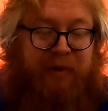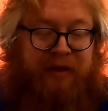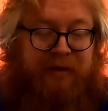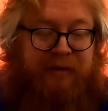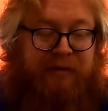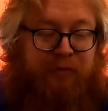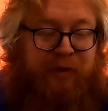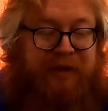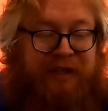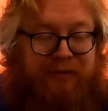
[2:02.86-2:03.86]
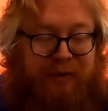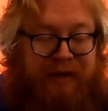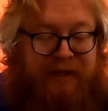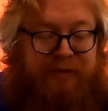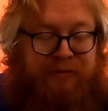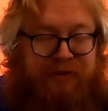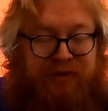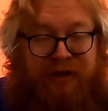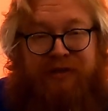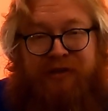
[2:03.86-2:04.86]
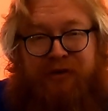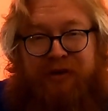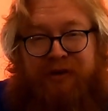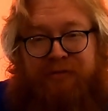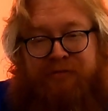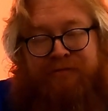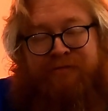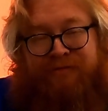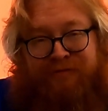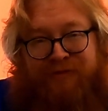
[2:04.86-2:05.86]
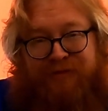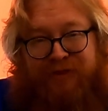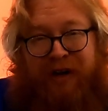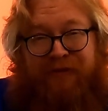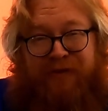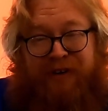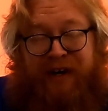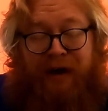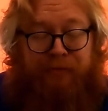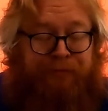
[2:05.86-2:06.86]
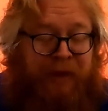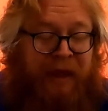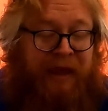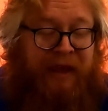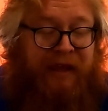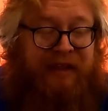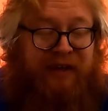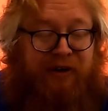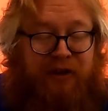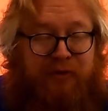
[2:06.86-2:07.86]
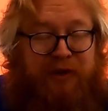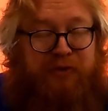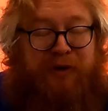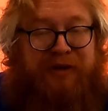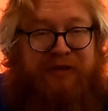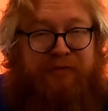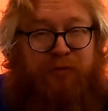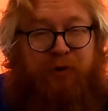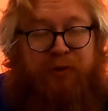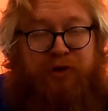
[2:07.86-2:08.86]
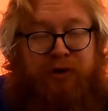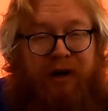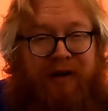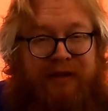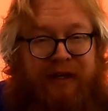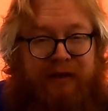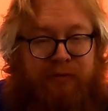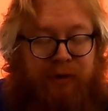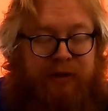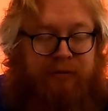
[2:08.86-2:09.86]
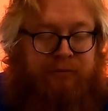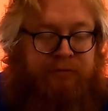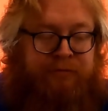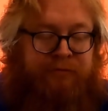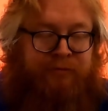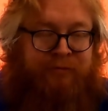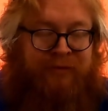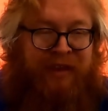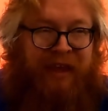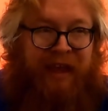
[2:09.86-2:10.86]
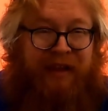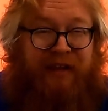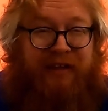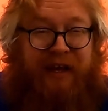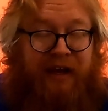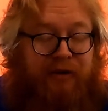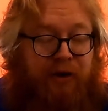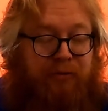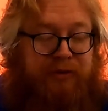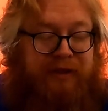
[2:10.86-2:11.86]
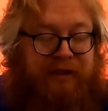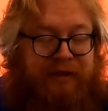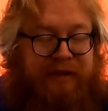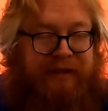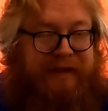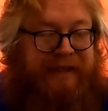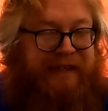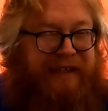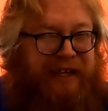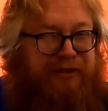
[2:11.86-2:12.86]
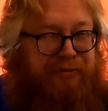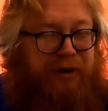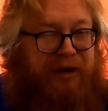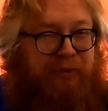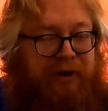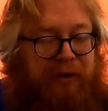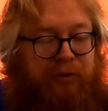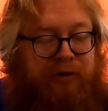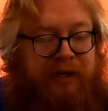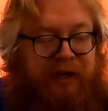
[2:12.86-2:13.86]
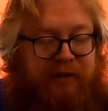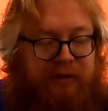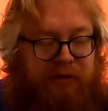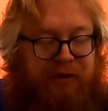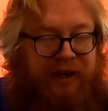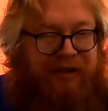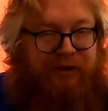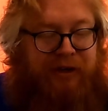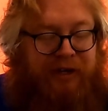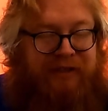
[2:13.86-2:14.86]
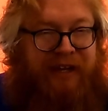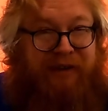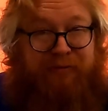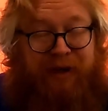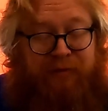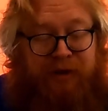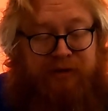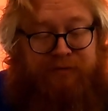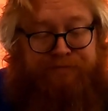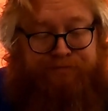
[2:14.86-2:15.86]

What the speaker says: Mainly with this one, it's just due to trying to figure it out. There are other ones where there's more mature content with, like the catacombs, and that you probably want older kids to do it, not younger kids that give them nightmares.